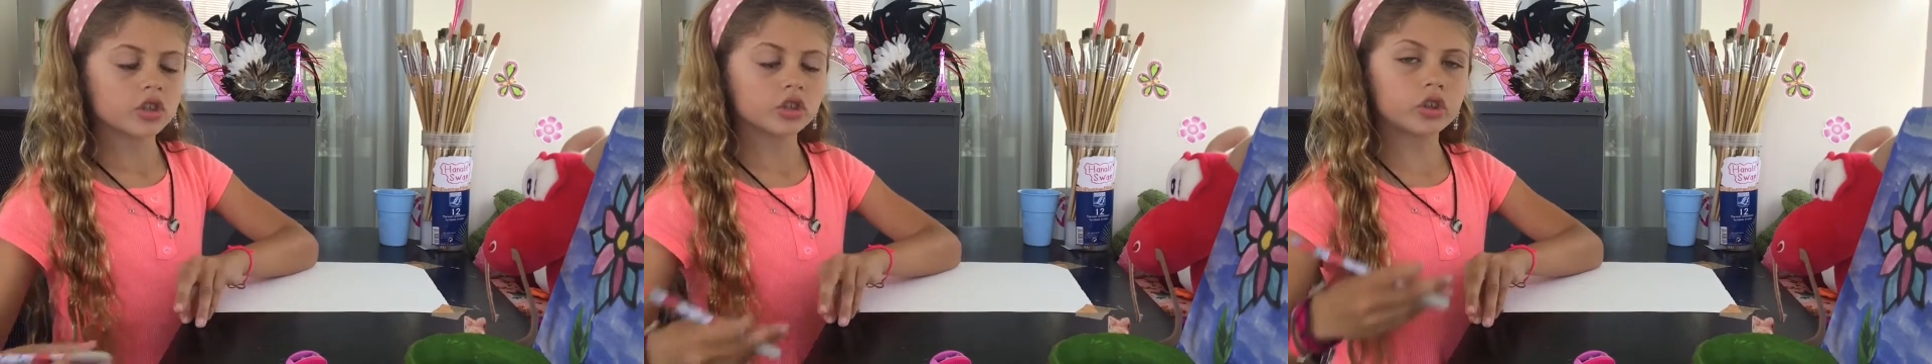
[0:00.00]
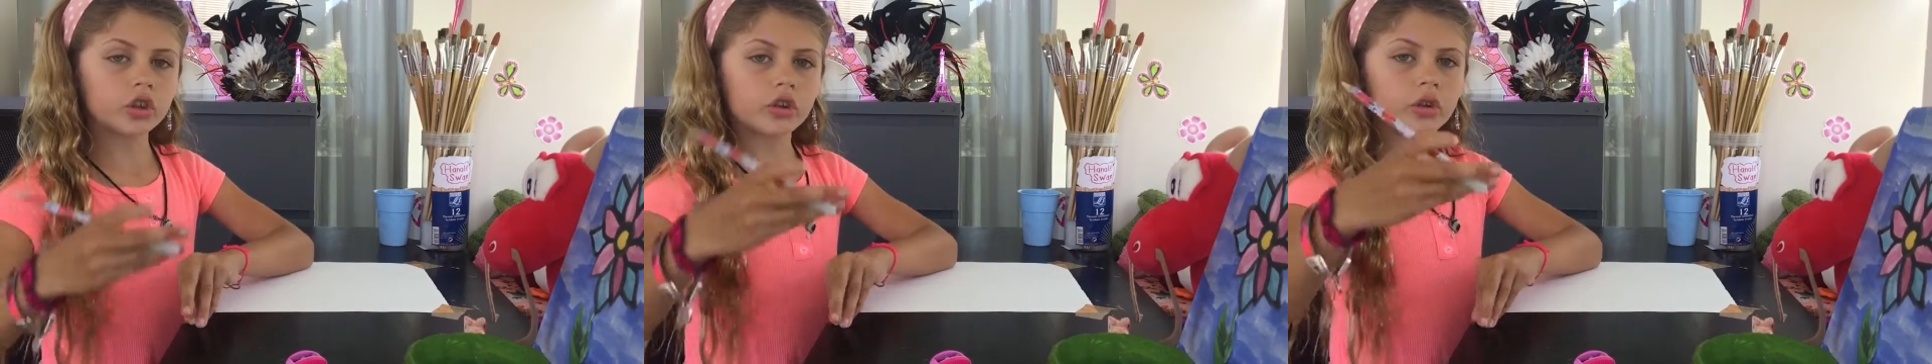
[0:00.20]

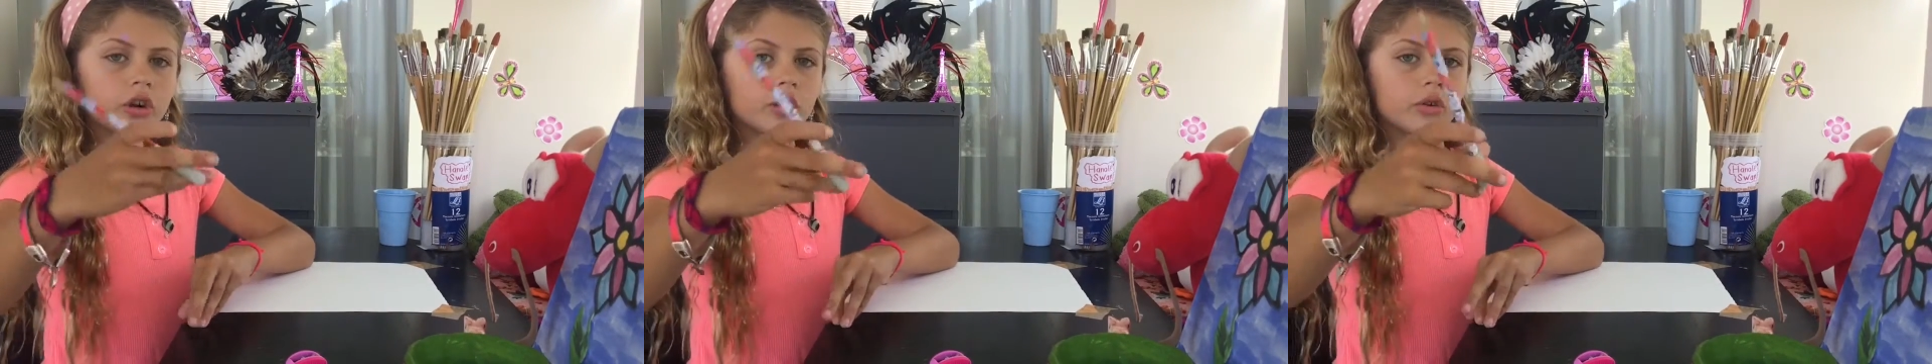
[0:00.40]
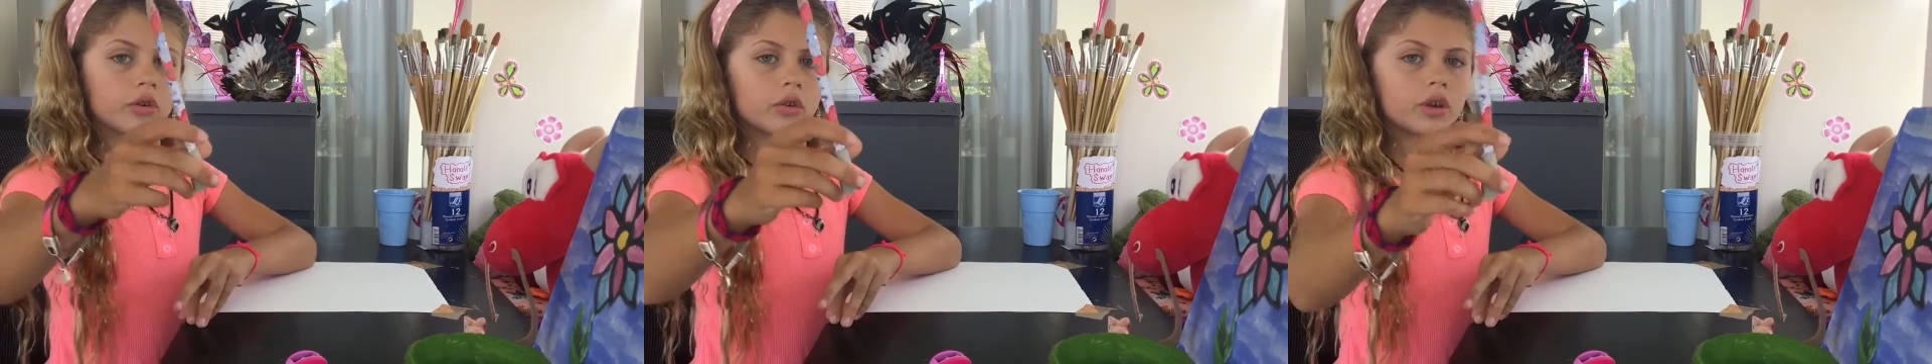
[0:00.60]
So
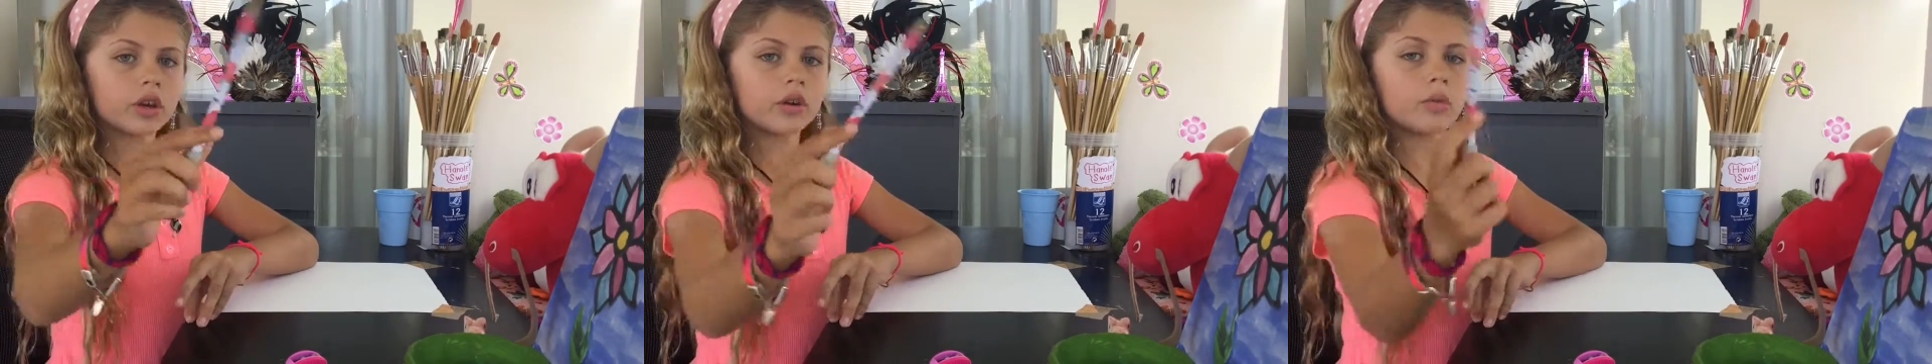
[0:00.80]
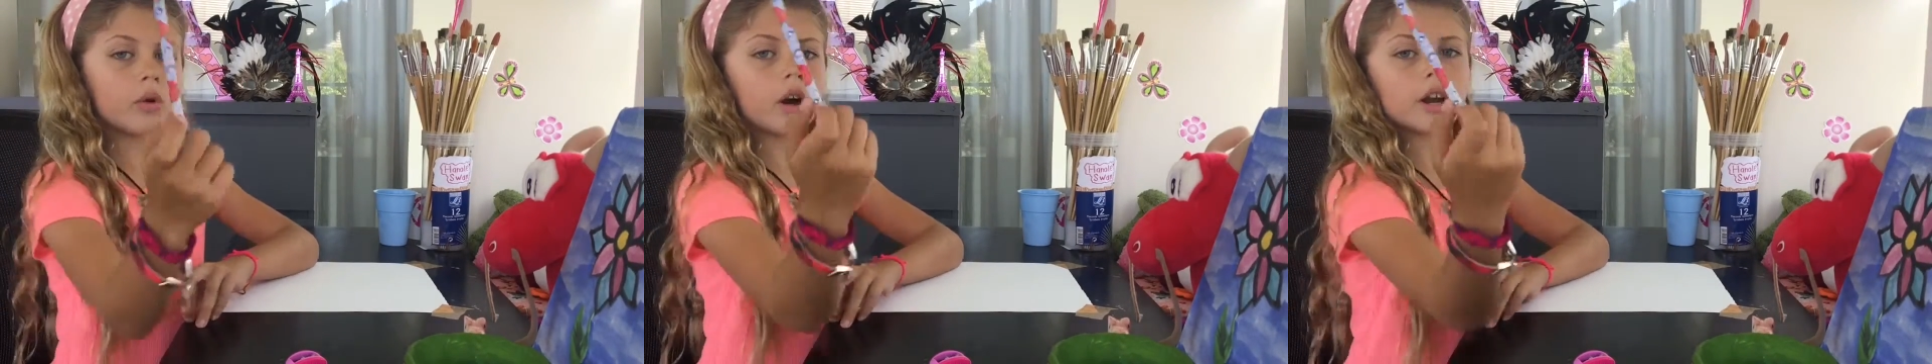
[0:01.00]
you're
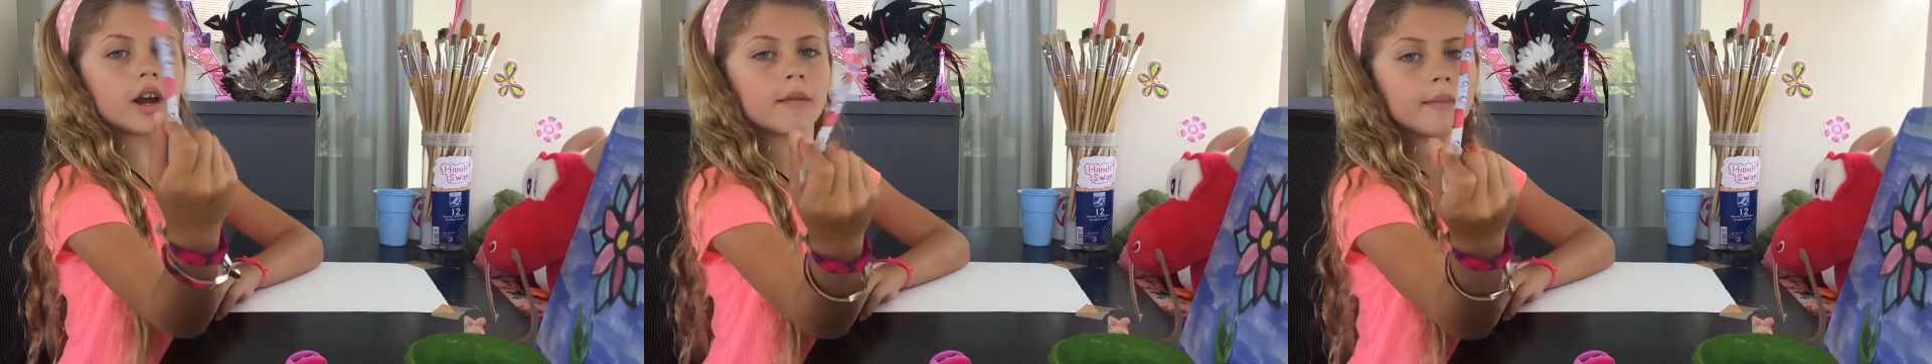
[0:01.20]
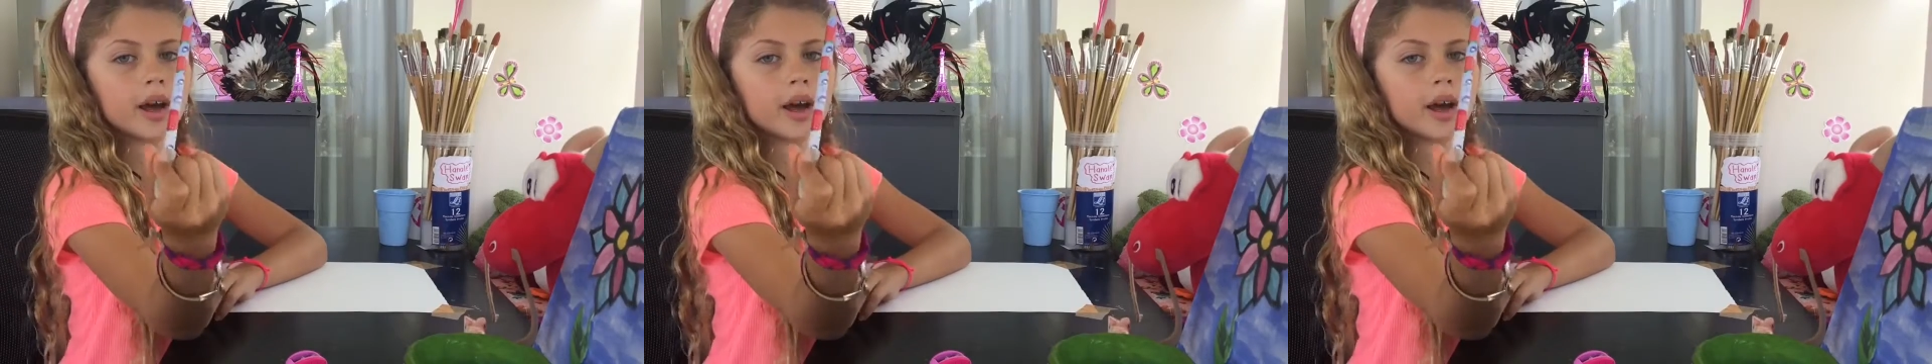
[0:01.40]
going to want a